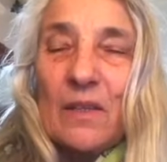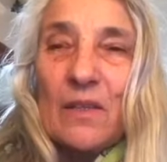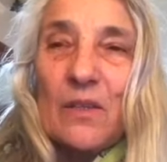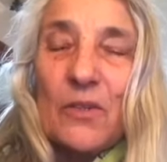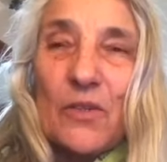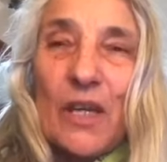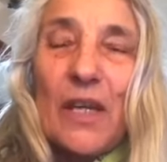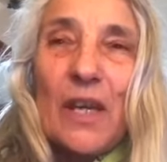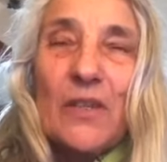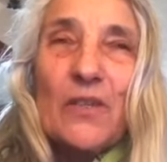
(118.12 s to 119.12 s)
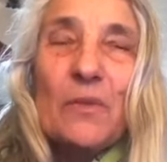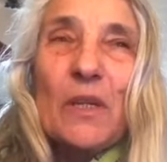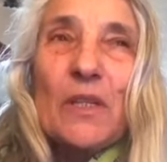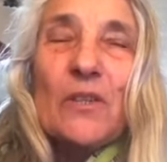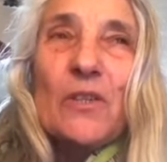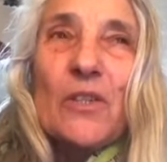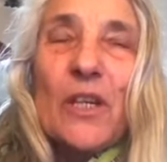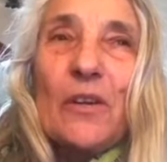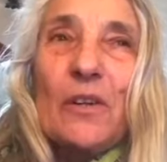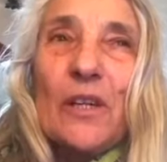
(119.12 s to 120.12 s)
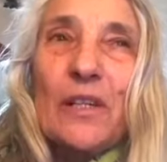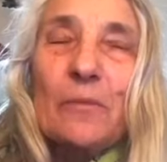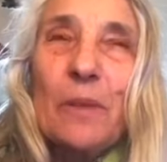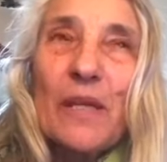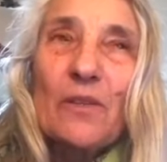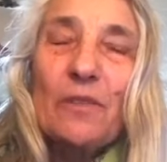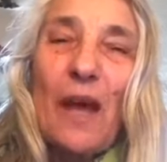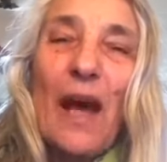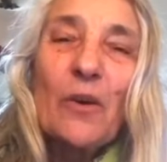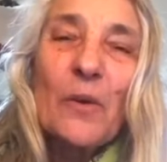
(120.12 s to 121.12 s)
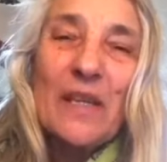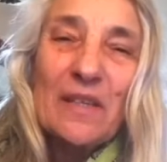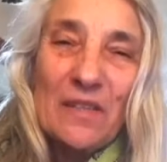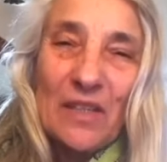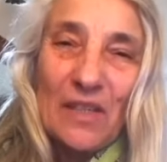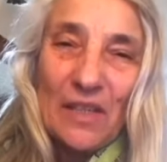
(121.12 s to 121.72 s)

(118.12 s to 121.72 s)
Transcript: So today I just wanted to share a little bit of how easy